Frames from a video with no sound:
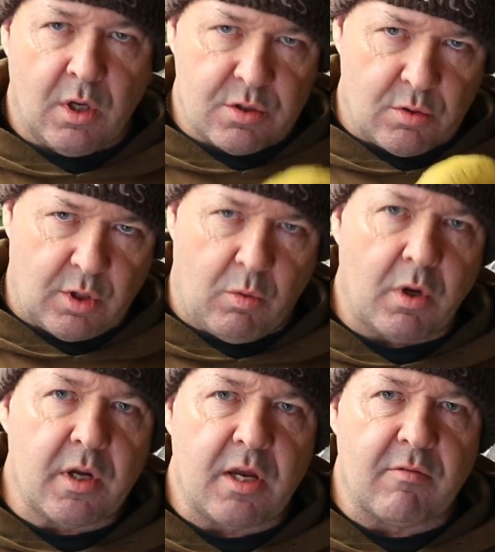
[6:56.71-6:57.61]
So the
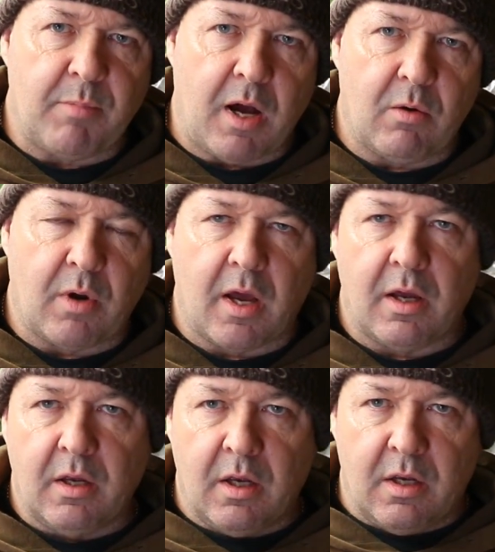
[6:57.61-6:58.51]
quantity of powder
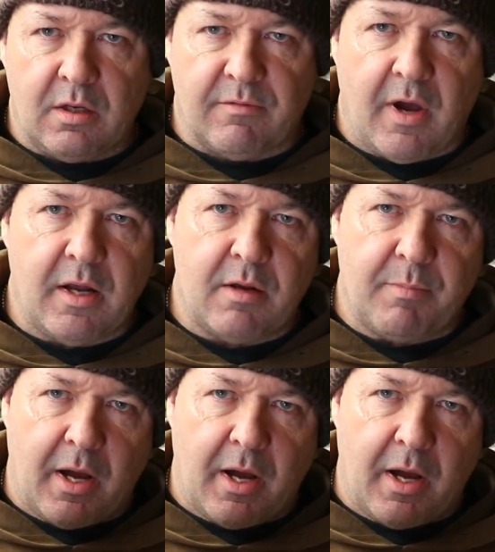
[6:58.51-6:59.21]
divided